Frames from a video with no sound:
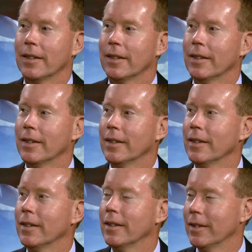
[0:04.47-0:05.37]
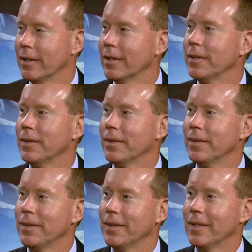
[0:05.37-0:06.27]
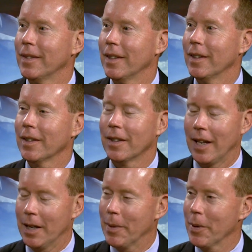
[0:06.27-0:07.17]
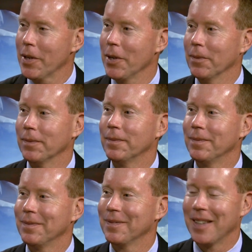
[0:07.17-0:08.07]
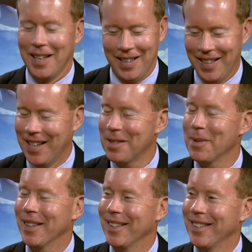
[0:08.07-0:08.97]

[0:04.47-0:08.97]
William Peace University in Raleigh. Thanks for being on the show. Glad to be with First you. First time in a long time. It has been.